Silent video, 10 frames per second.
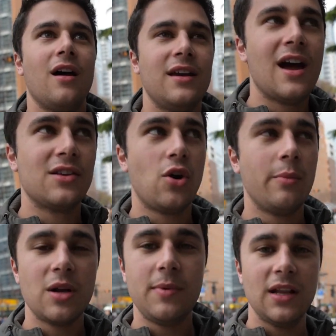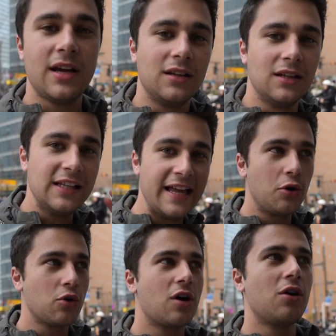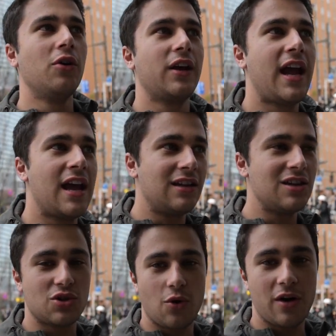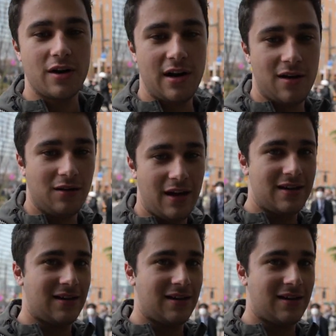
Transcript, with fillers: Yeah, so I'm gonna be like a little girl in a candy store in here, like.